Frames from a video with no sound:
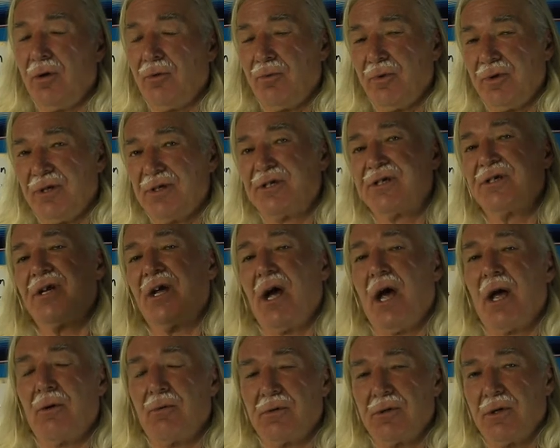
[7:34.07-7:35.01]
when the
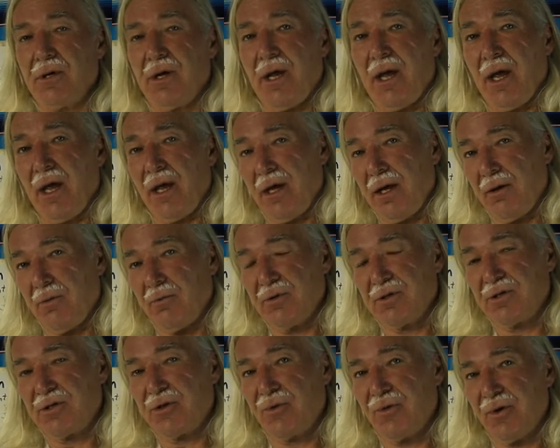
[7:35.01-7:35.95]
CIA
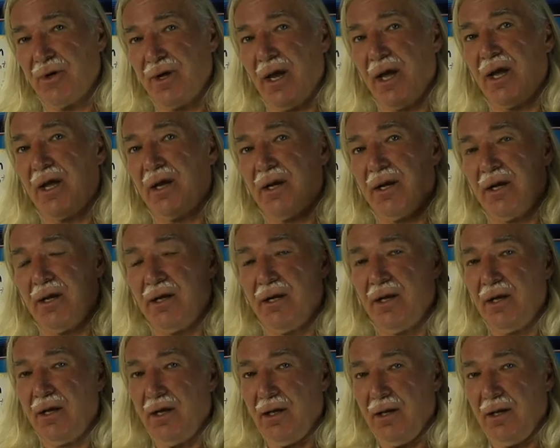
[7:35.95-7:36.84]
was created